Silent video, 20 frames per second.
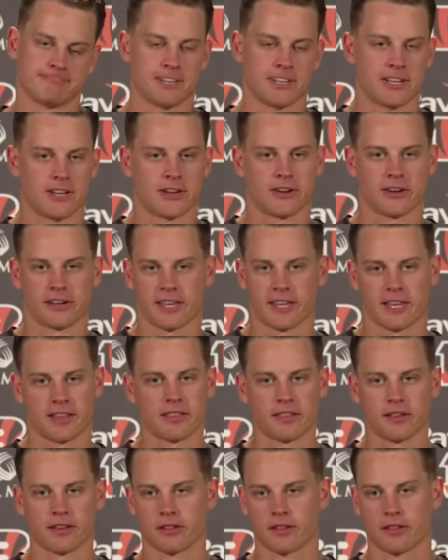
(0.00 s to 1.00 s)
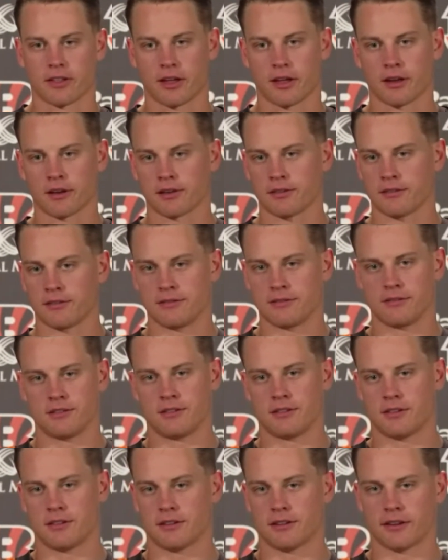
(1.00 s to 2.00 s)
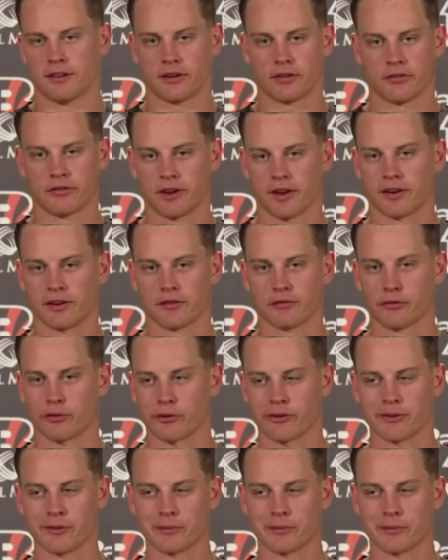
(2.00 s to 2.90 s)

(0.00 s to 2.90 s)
No, I can't think of that. I could find it for